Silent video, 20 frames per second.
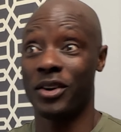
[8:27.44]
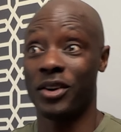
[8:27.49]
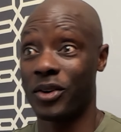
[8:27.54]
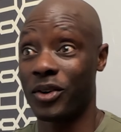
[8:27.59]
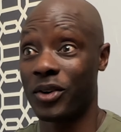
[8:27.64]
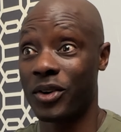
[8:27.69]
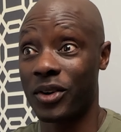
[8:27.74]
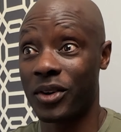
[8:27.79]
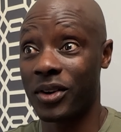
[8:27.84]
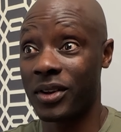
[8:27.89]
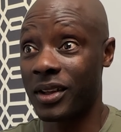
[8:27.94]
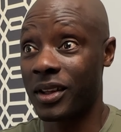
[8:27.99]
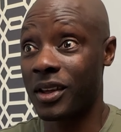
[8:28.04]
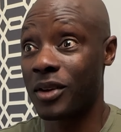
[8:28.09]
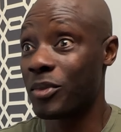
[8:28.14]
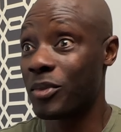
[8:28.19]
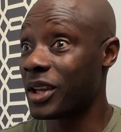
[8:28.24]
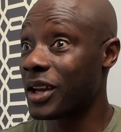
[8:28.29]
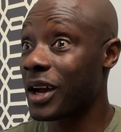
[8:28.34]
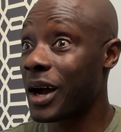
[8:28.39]
know, or it
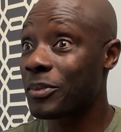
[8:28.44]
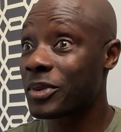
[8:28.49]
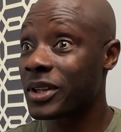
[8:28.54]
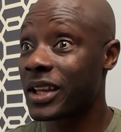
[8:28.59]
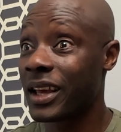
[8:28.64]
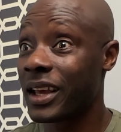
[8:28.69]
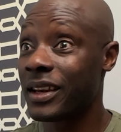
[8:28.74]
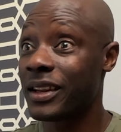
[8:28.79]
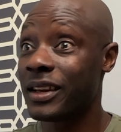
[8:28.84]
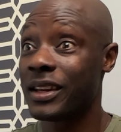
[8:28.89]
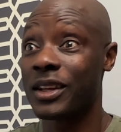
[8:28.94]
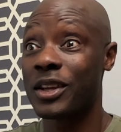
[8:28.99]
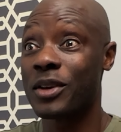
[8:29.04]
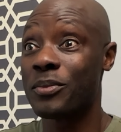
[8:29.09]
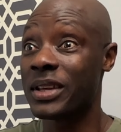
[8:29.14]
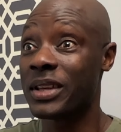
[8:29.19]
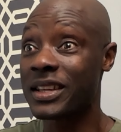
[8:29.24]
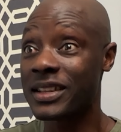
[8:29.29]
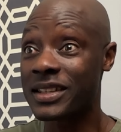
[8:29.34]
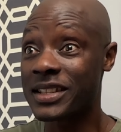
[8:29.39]
could be complicated. Mm-hmm. It could
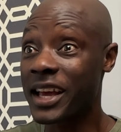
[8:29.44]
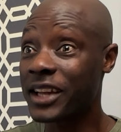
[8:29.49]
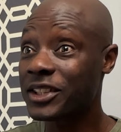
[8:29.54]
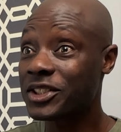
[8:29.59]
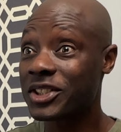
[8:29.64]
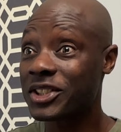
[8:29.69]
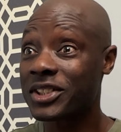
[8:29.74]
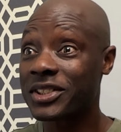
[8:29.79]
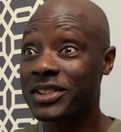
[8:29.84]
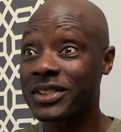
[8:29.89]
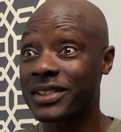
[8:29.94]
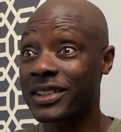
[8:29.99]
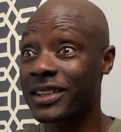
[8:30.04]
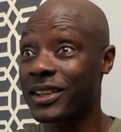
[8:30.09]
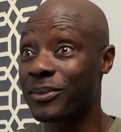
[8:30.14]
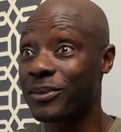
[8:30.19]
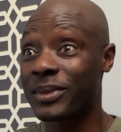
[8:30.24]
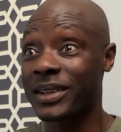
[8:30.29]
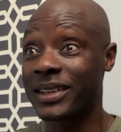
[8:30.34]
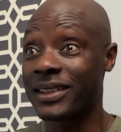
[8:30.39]
be contentious. It
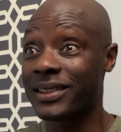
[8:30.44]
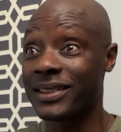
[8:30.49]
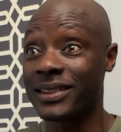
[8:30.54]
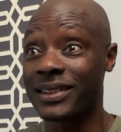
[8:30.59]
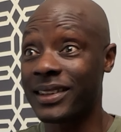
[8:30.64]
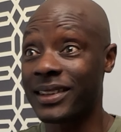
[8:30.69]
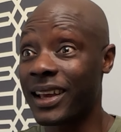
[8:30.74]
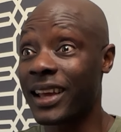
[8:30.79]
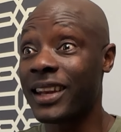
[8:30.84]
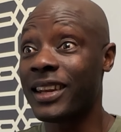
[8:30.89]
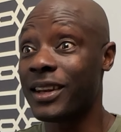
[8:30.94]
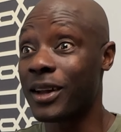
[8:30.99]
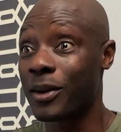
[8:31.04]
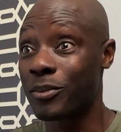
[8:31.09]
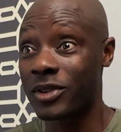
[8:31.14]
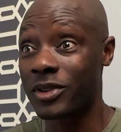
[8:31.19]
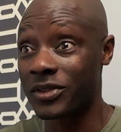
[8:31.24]
could be any number